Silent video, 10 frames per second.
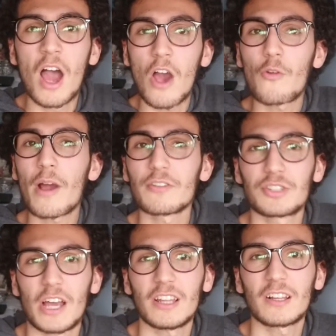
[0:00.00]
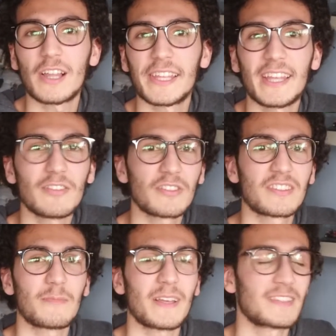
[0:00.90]
around Charles Leclerc and on
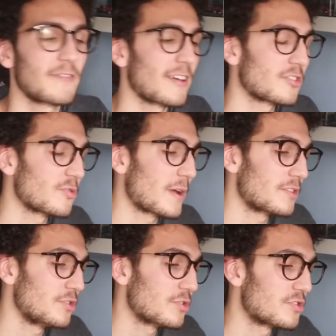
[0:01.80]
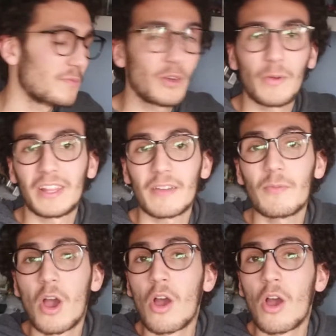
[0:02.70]
Sebastian Vettel that used to be with him